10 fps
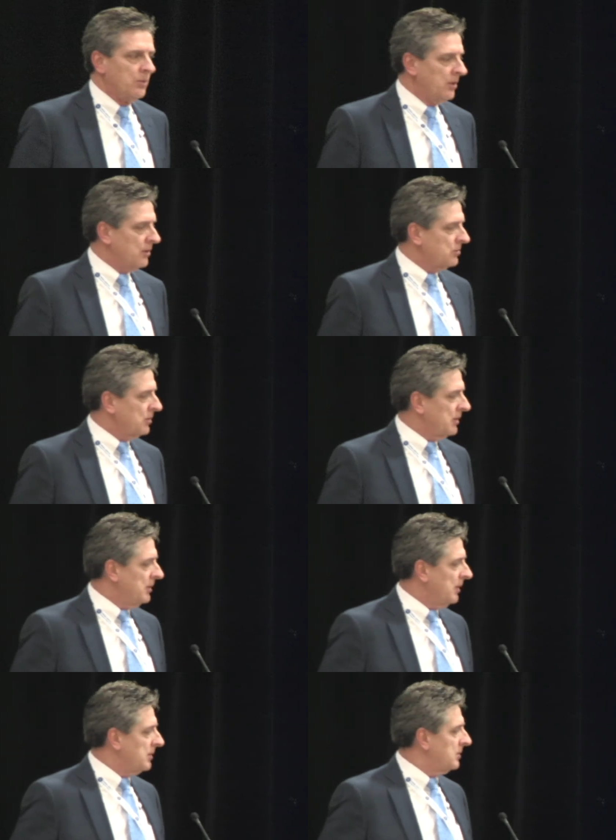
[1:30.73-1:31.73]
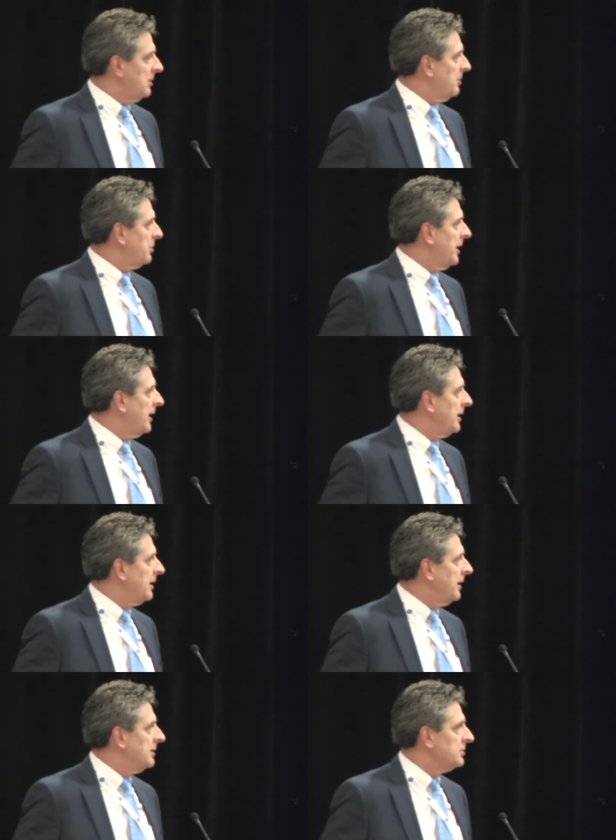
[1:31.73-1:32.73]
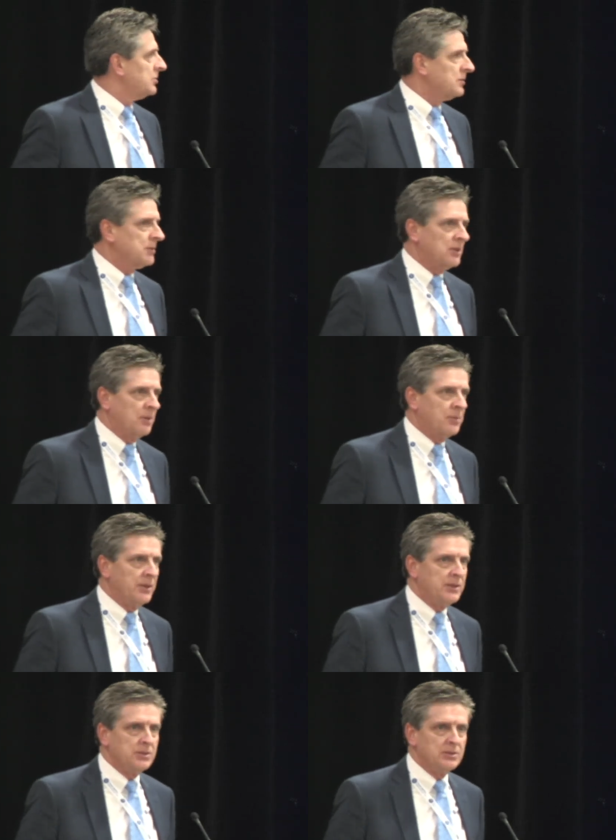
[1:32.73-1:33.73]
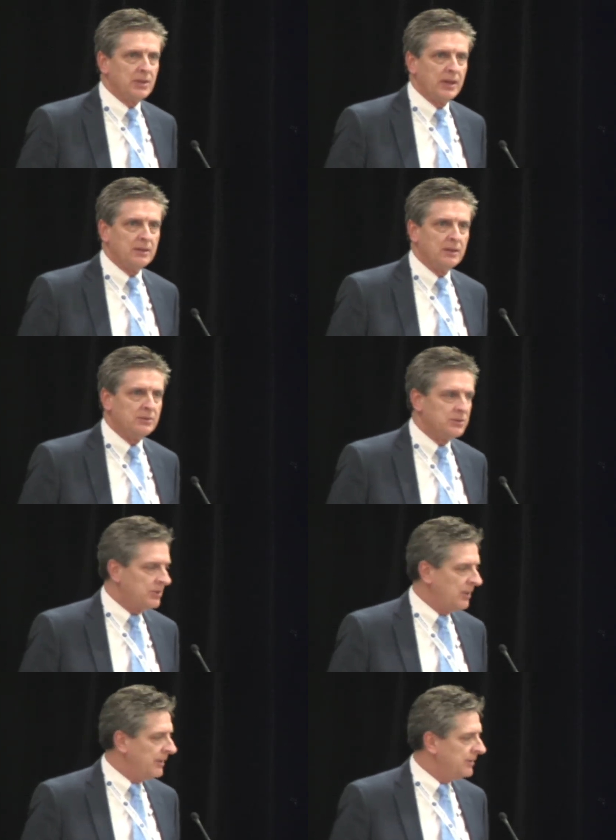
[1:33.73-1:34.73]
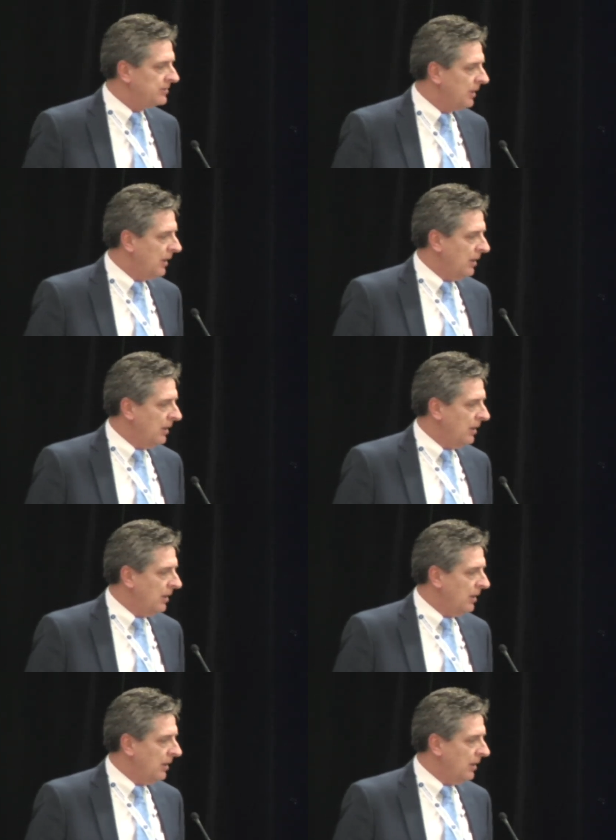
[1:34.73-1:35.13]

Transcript: We also conduct planning and service operations kind of level studies,